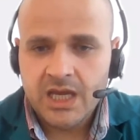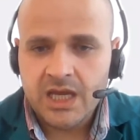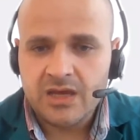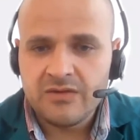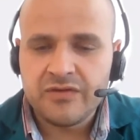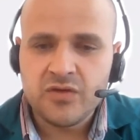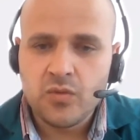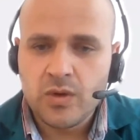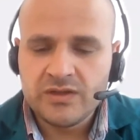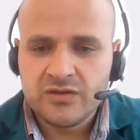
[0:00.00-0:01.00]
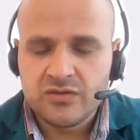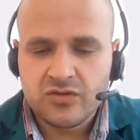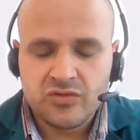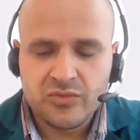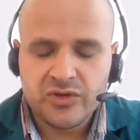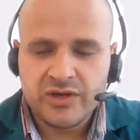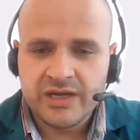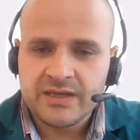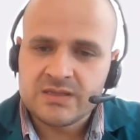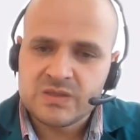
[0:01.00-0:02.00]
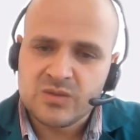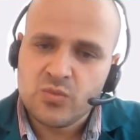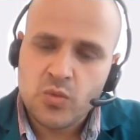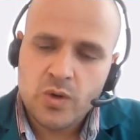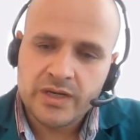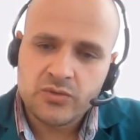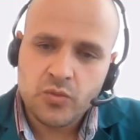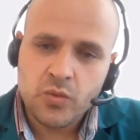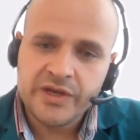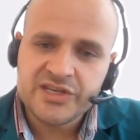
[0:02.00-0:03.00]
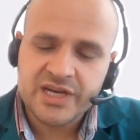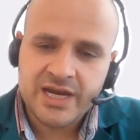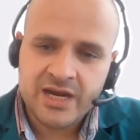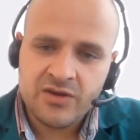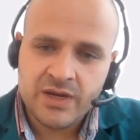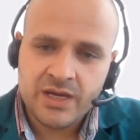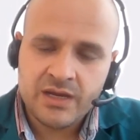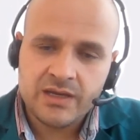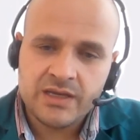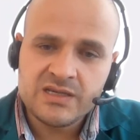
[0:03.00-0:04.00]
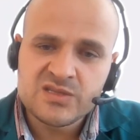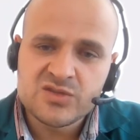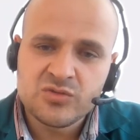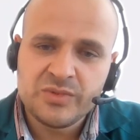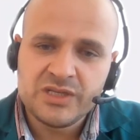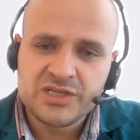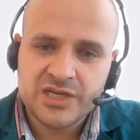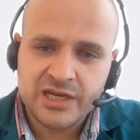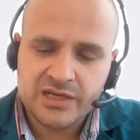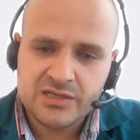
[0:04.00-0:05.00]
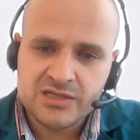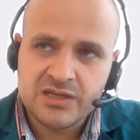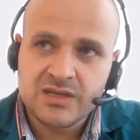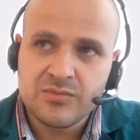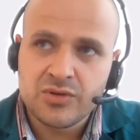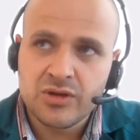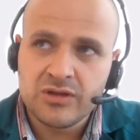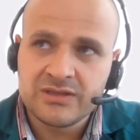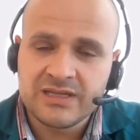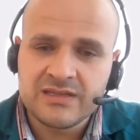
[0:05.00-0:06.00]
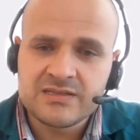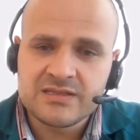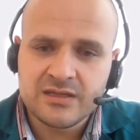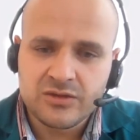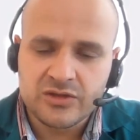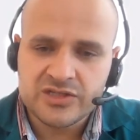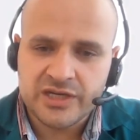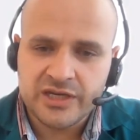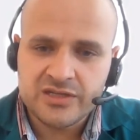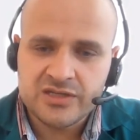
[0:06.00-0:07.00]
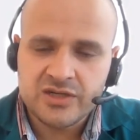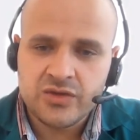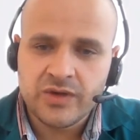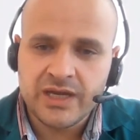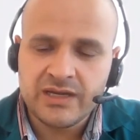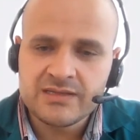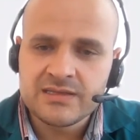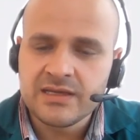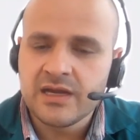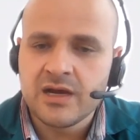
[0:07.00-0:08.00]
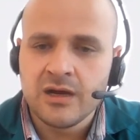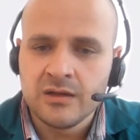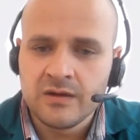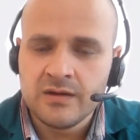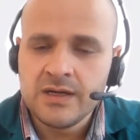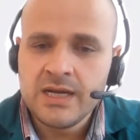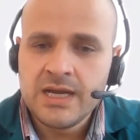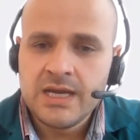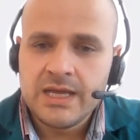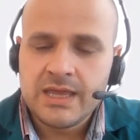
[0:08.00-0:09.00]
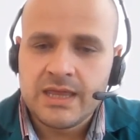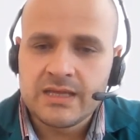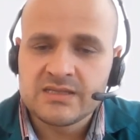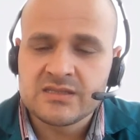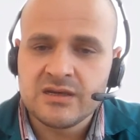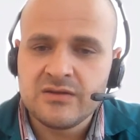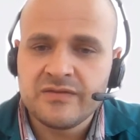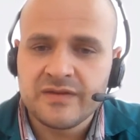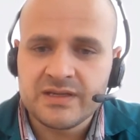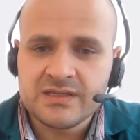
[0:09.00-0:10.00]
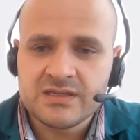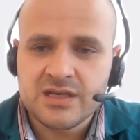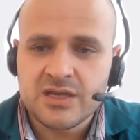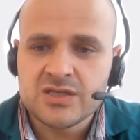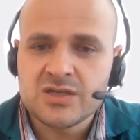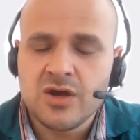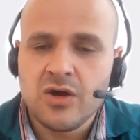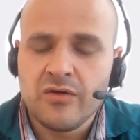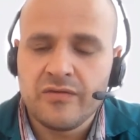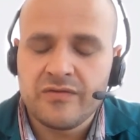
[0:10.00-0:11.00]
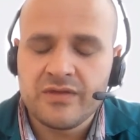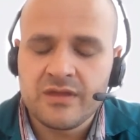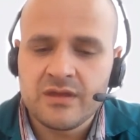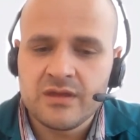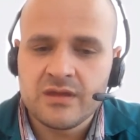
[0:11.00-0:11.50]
If you want to communicate someone which area is to be changed in a product that is still not changed, you can easily color the surface is of the